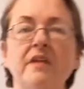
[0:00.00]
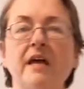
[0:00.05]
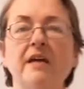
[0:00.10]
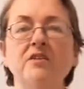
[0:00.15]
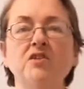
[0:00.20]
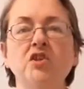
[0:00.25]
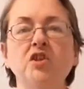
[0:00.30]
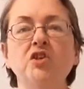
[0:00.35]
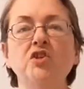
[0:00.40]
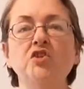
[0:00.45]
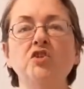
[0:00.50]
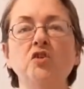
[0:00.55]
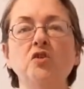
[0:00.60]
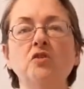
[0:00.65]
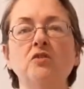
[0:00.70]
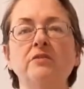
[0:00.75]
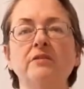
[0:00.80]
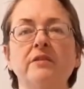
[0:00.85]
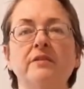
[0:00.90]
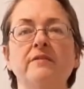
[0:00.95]
actually a
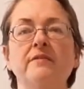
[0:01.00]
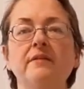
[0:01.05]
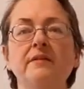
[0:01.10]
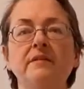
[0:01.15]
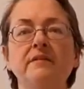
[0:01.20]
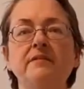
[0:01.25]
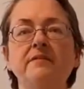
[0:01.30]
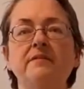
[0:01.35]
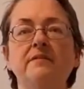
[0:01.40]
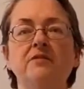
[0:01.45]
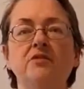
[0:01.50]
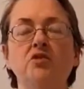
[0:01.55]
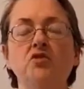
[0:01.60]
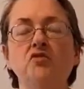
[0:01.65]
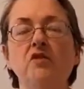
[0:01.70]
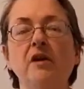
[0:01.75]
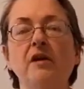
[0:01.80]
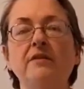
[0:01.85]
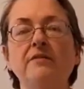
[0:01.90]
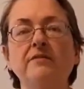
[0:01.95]
shirt. This is a
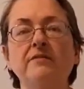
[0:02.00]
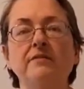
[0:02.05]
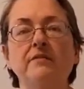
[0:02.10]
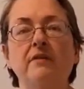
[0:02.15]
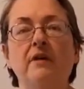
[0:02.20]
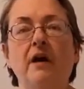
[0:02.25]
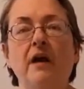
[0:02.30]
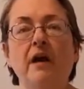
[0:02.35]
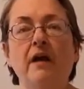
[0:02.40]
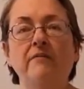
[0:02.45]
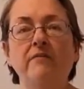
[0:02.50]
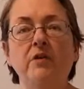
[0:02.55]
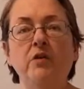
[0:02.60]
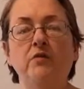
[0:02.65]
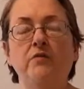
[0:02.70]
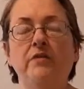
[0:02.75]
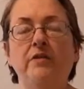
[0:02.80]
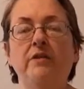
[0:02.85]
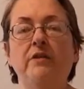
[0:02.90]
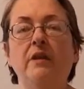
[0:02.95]
dress. I have it
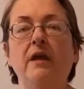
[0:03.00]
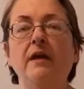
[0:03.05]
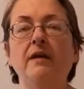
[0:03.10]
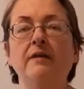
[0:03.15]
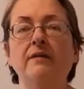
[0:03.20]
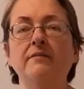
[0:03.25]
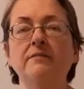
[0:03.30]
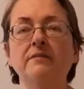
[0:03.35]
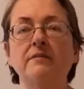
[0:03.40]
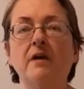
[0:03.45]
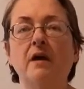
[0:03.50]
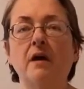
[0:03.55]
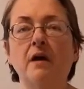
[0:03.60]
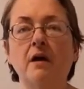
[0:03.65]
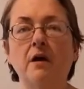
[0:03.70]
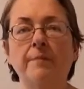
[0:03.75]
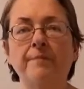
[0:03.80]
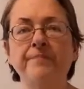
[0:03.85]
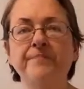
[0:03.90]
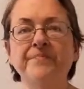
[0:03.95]
over the leggings.
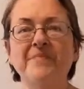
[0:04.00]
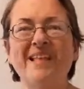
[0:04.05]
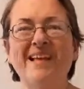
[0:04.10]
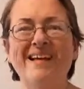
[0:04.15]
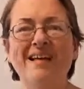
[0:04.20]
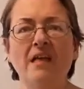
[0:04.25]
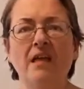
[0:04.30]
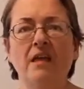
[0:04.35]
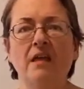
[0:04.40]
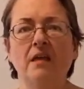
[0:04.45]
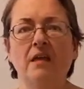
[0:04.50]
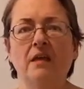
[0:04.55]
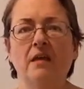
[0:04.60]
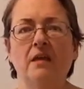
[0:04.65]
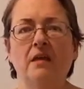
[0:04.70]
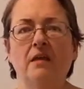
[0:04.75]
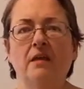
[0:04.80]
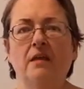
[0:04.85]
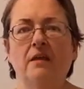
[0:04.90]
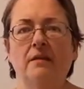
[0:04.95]
Um,
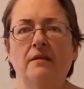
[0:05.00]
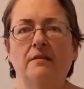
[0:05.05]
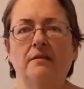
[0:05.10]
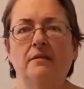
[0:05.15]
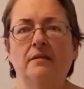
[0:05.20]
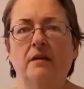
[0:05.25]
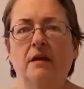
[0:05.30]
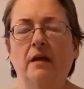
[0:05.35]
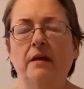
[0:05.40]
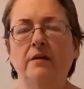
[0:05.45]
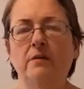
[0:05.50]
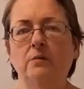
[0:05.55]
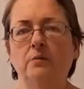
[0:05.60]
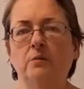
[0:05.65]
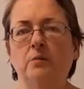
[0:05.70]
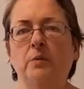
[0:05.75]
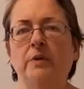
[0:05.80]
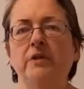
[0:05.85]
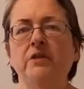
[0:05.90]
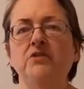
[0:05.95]
I
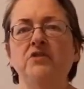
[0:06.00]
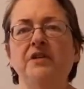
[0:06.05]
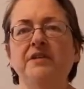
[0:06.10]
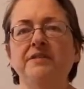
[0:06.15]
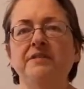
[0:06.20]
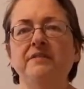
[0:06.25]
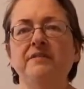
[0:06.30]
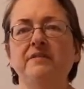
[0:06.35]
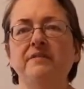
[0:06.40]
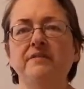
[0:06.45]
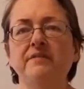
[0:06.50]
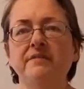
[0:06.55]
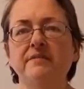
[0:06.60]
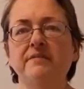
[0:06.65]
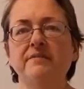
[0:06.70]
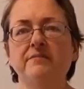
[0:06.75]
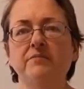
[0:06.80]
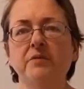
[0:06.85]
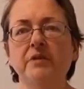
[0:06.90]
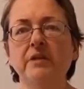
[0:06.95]
don't wear
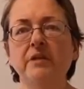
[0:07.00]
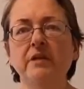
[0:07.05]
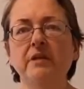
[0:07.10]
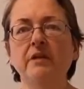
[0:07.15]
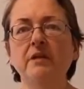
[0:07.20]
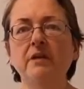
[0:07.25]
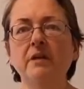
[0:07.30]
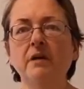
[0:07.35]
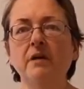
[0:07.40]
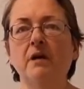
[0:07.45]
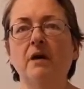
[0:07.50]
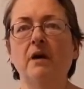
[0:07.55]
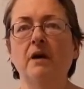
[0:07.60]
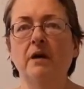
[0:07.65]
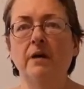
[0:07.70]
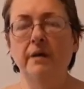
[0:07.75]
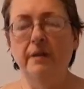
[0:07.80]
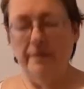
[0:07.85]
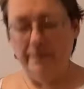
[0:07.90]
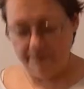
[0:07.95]
dresses, really.
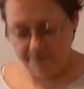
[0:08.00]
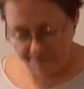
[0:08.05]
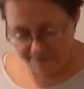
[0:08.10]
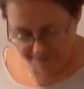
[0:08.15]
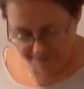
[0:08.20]
I